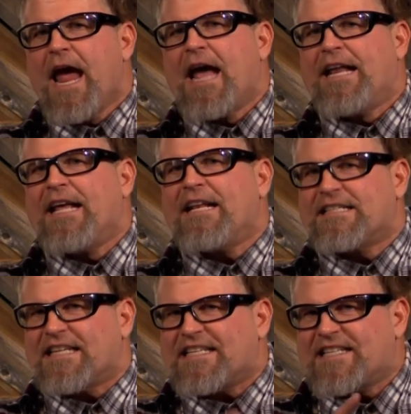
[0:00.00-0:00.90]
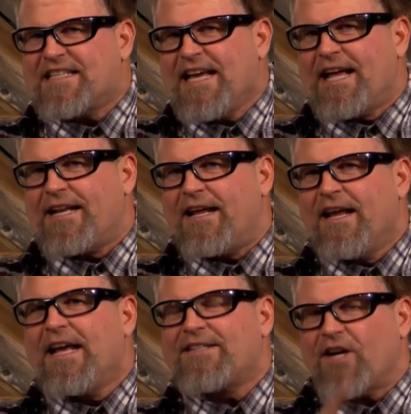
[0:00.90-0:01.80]
And it is a sin.
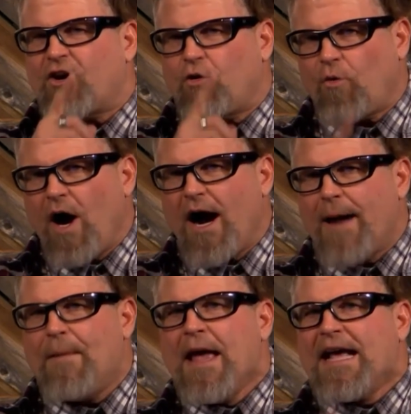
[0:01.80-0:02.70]
It's a crime.